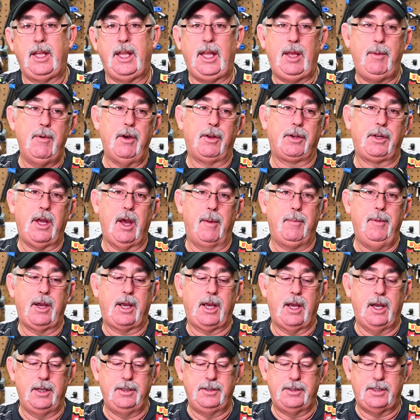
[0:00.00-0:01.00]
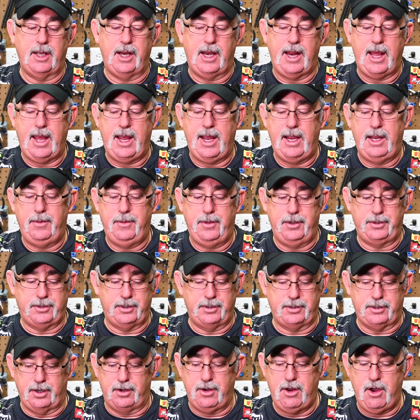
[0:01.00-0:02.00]
emailed Comica and said, hey, this
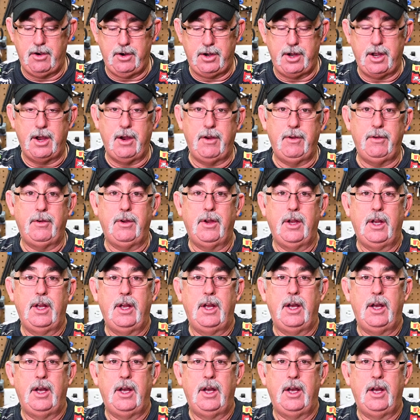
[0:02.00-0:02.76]
is a no-go.